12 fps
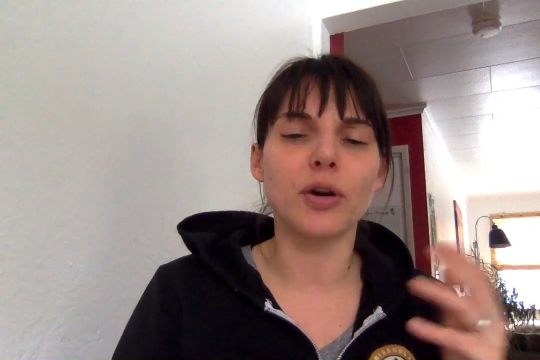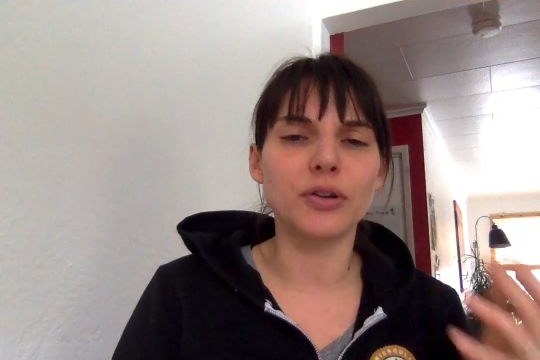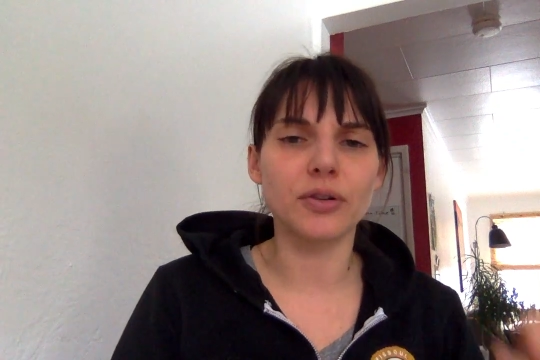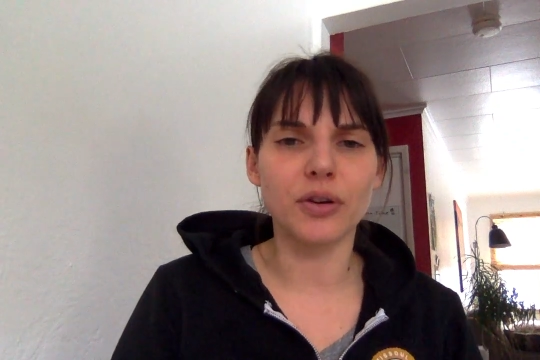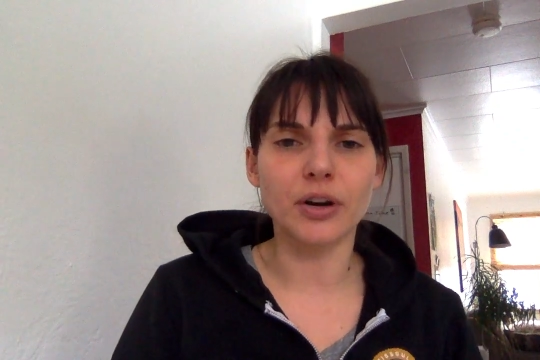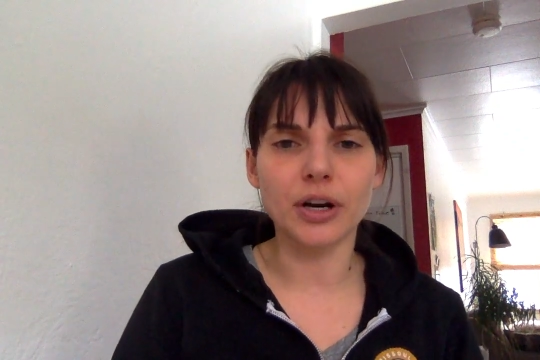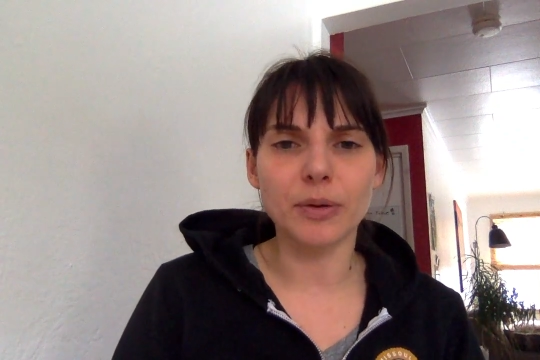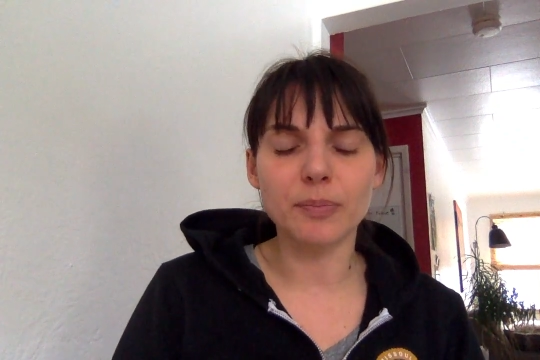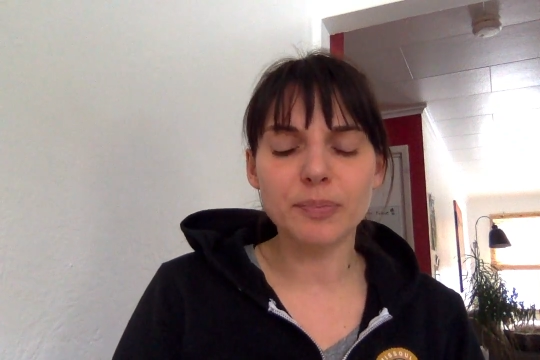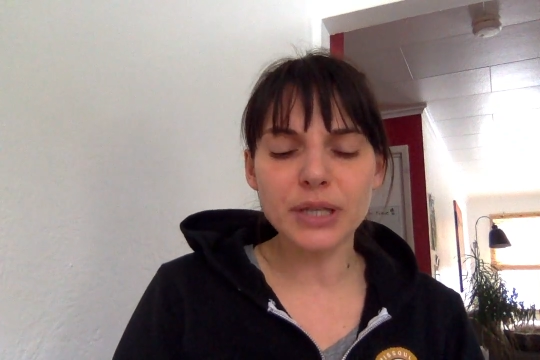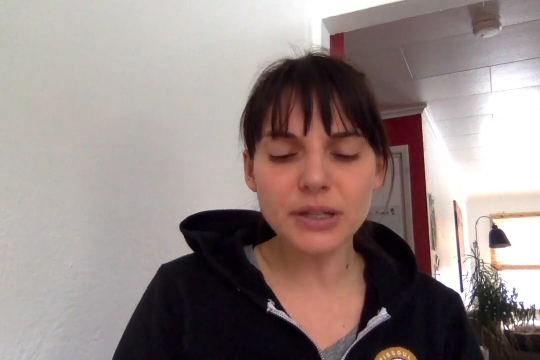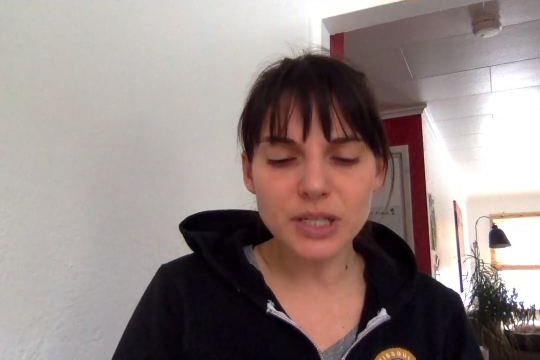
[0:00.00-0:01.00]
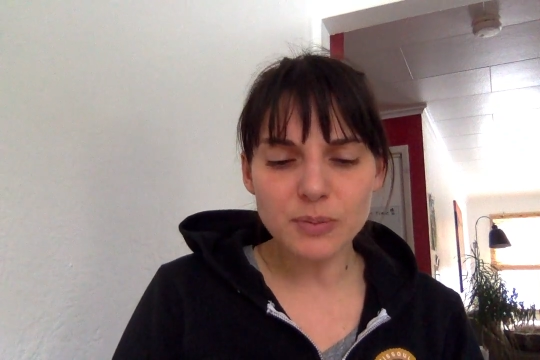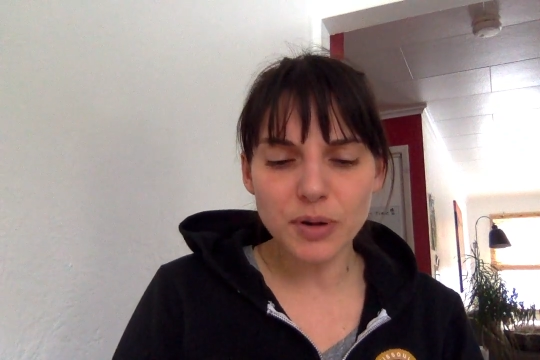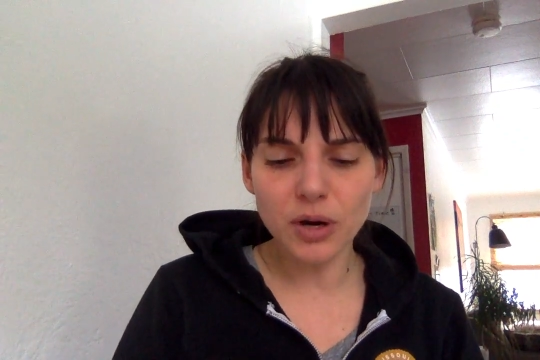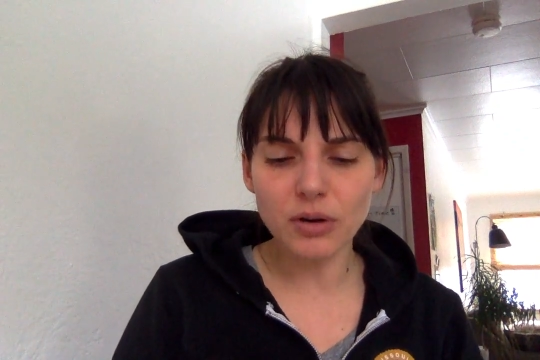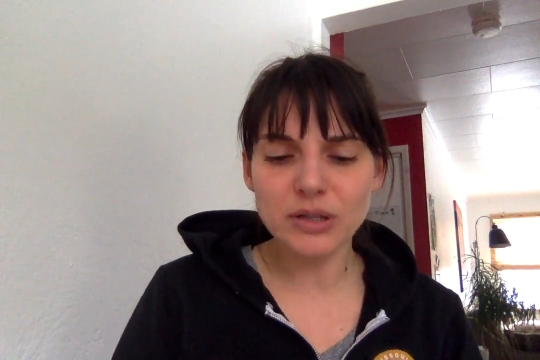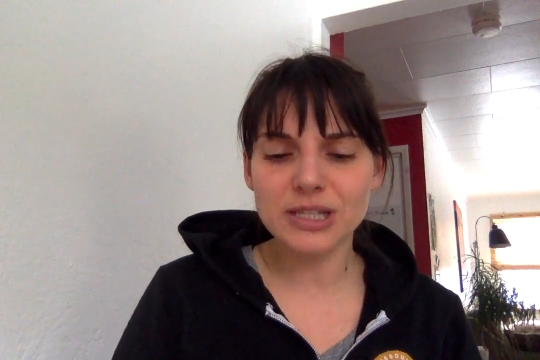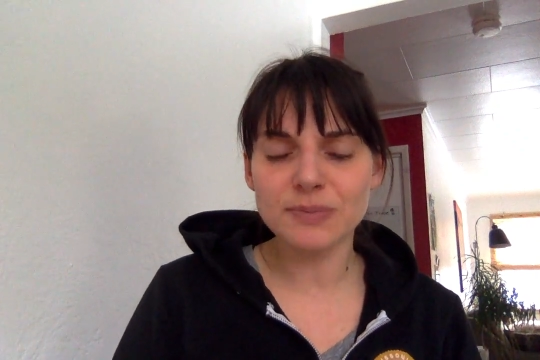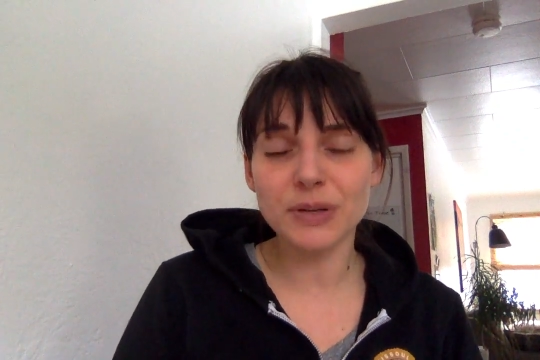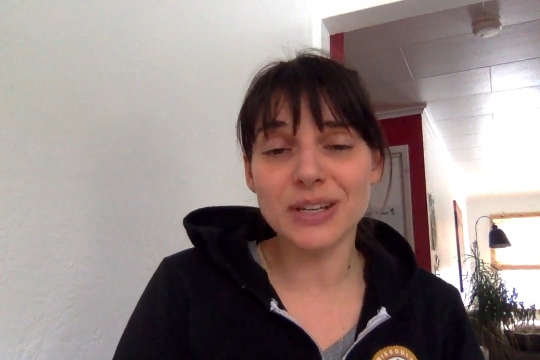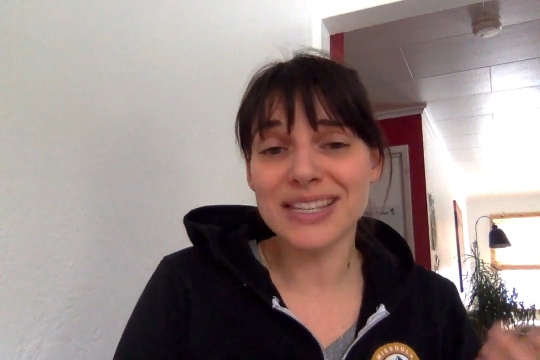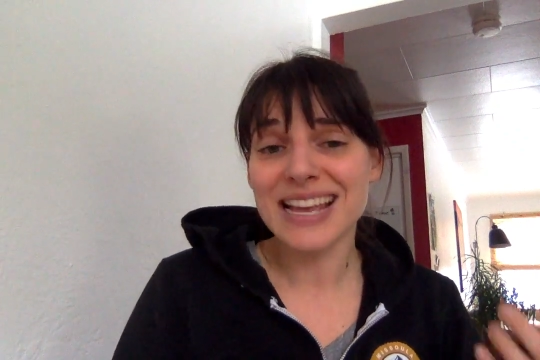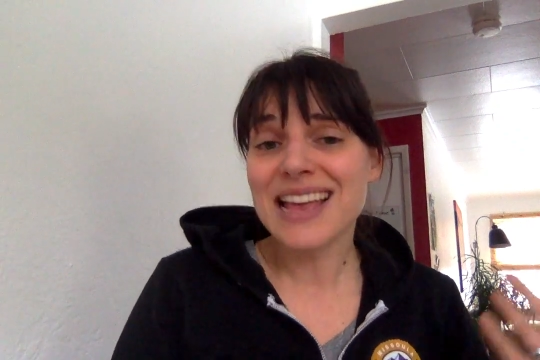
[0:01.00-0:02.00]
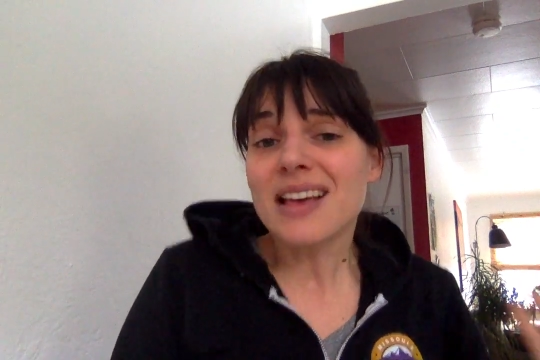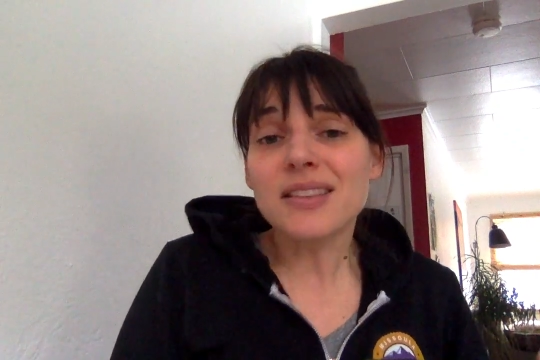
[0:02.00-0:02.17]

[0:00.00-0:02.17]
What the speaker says: on your peers' posts, because